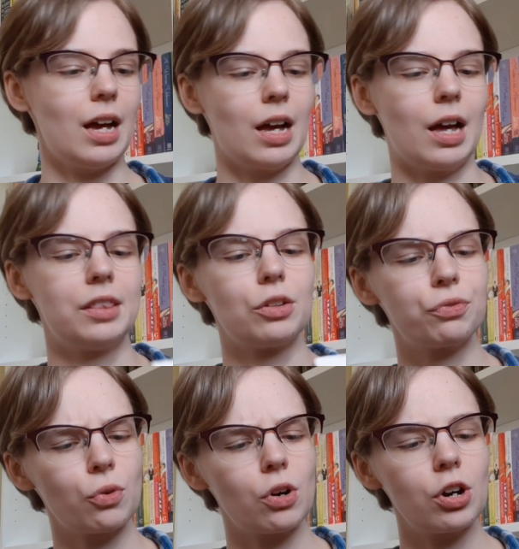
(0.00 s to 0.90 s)
And the
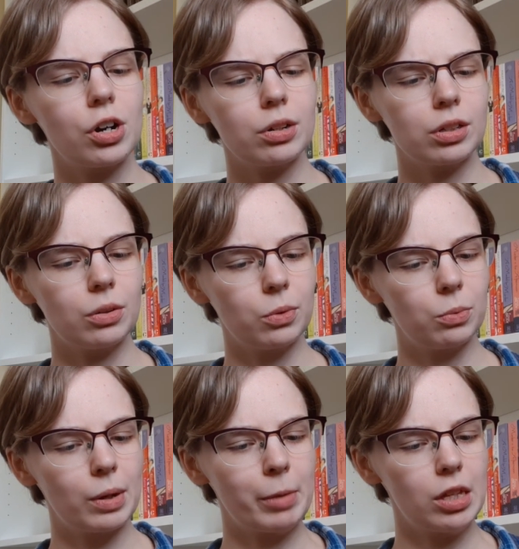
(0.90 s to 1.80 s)
4
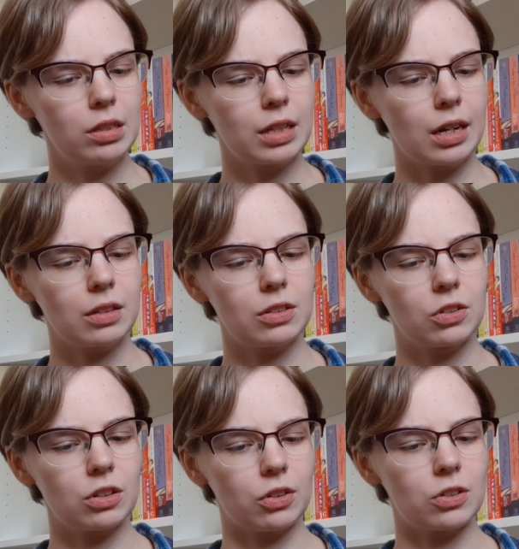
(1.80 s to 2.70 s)
women that it
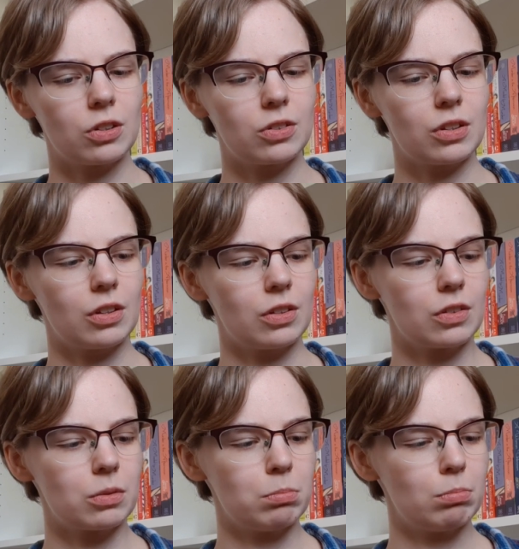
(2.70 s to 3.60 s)
discusses
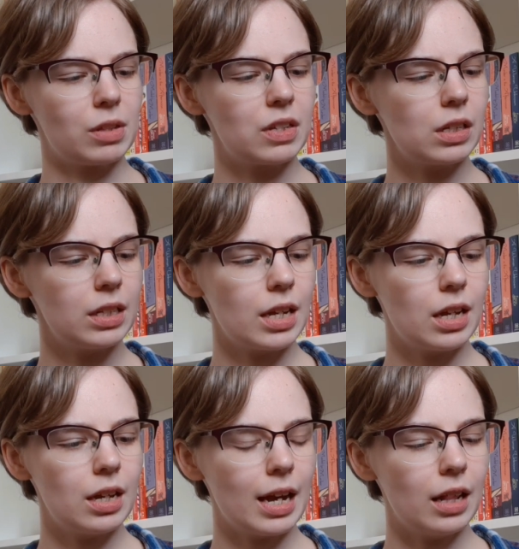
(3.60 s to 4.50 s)
is
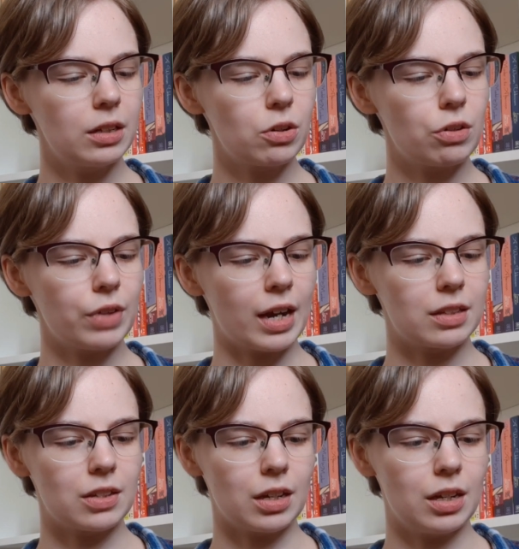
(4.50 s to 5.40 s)
Matilda, Eleanor of
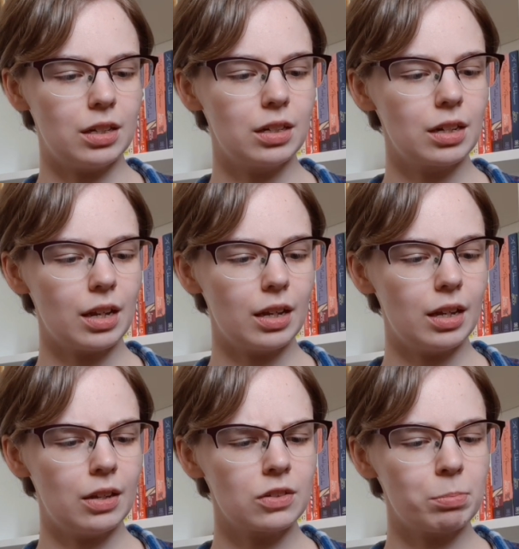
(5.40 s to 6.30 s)
Aquitaine,
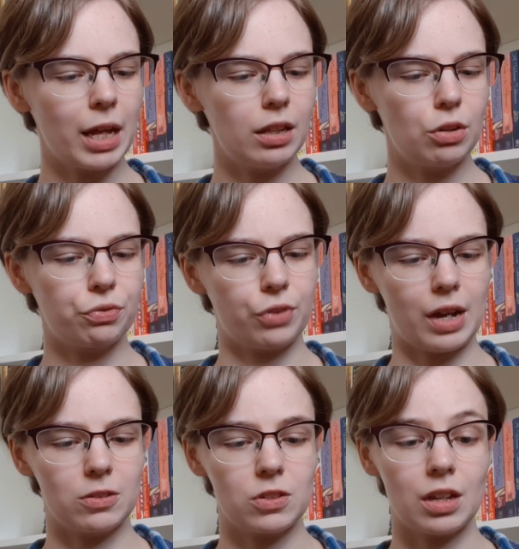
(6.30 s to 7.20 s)
Isabella of
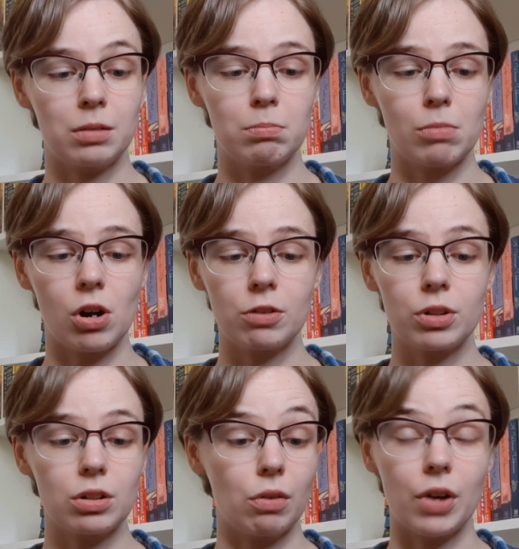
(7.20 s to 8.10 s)
France, and
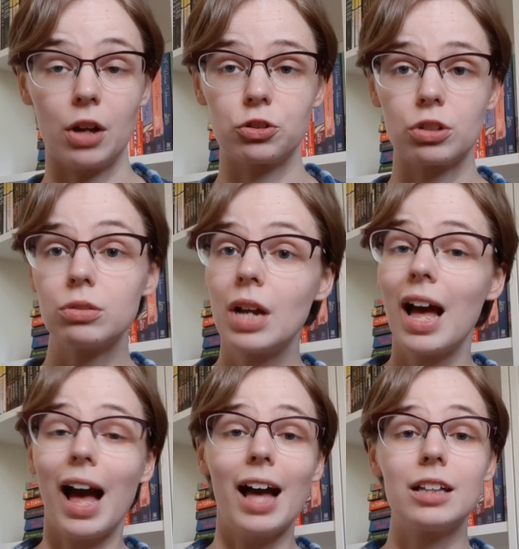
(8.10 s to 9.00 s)
Margaret of Anjou.
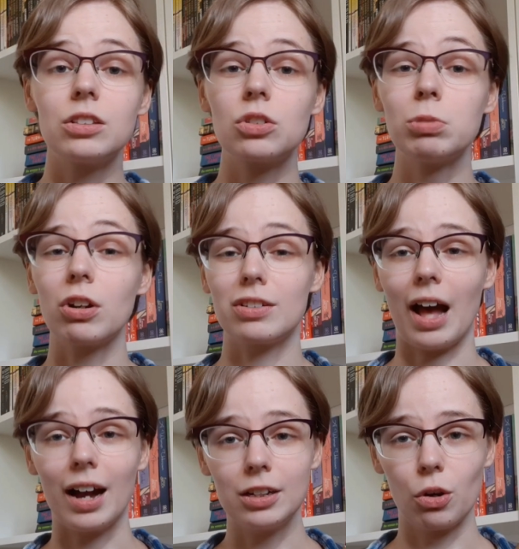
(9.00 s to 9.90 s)
And to be honest,
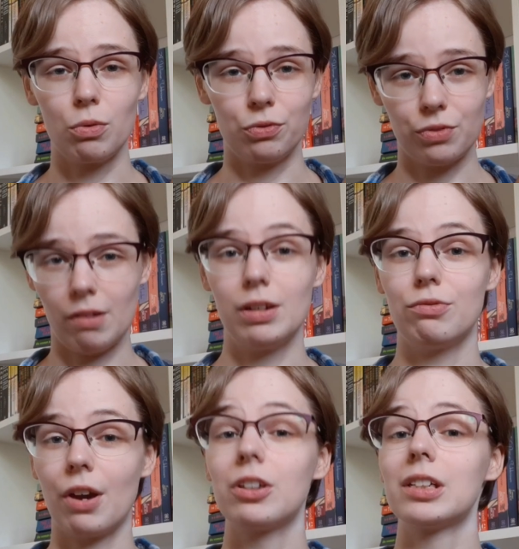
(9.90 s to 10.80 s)
I know very,
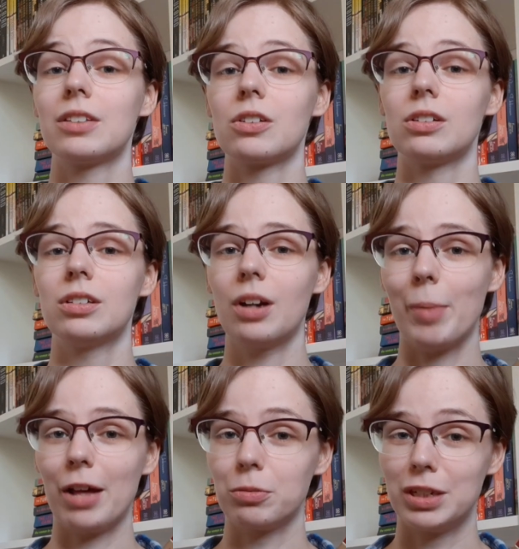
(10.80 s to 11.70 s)
very little
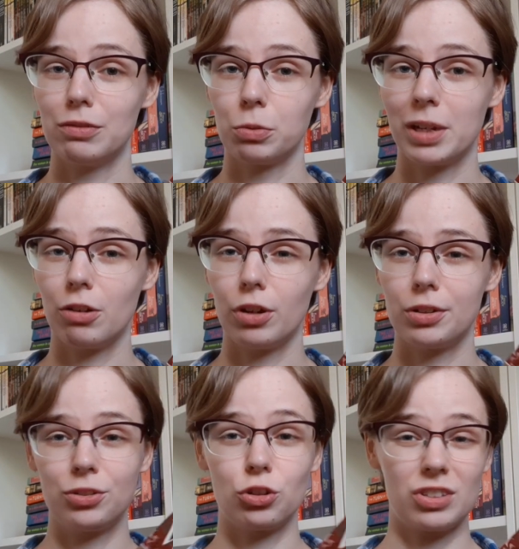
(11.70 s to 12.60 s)
about the medieval
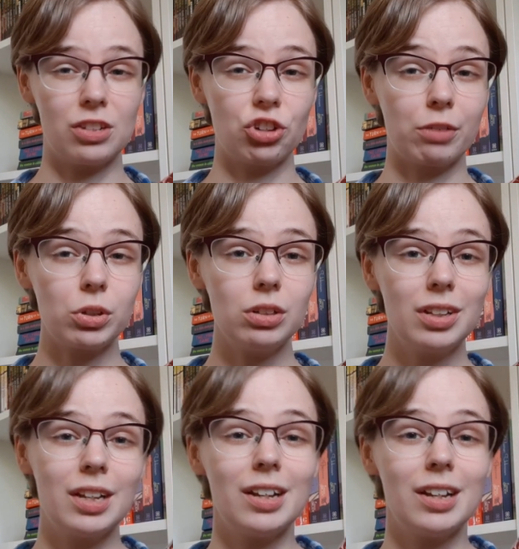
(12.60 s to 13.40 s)
period just in general.